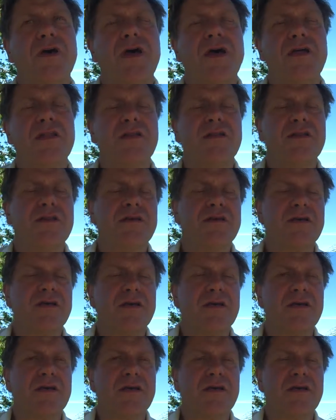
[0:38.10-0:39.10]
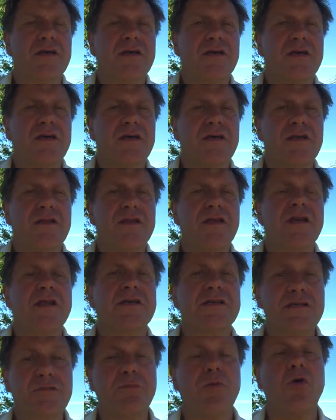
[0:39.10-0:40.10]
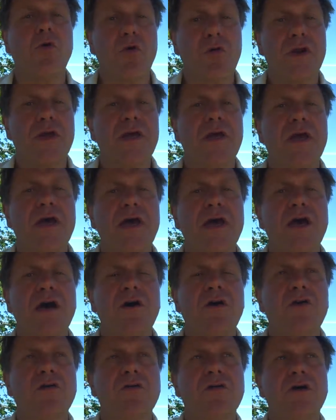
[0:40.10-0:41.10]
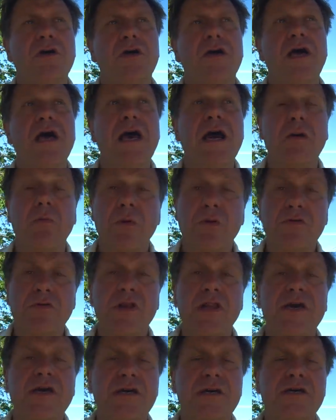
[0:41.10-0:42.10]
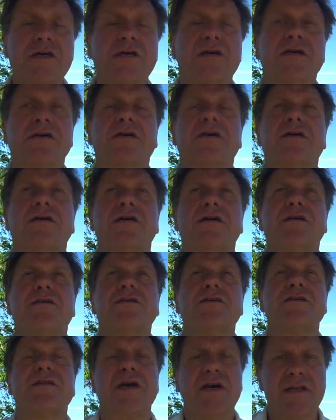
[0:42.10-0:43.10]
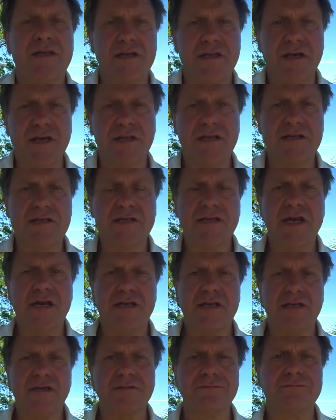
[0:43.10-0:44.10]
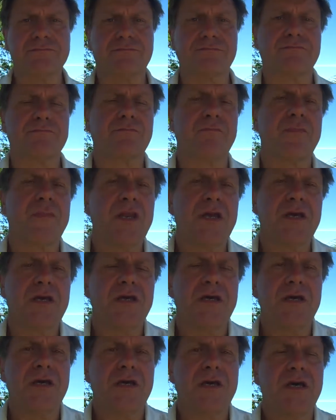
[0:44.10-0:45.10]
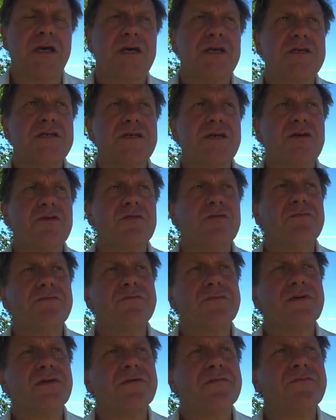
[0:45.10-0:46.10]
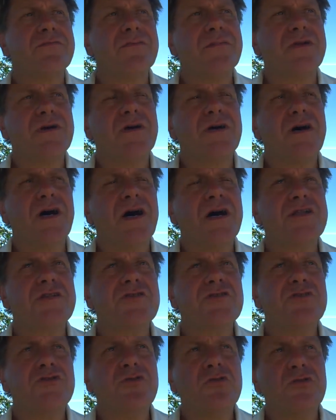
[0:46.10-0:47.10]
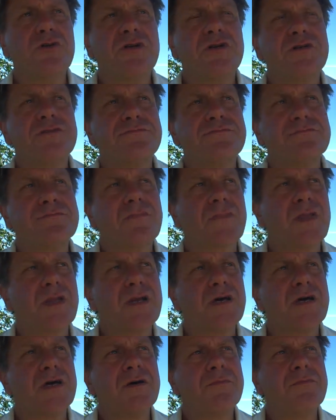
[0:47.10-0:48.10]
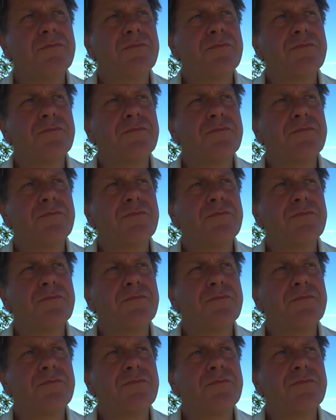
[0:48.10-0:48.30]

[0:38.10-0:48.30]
and then exploring how we relate to that understanding. So I took a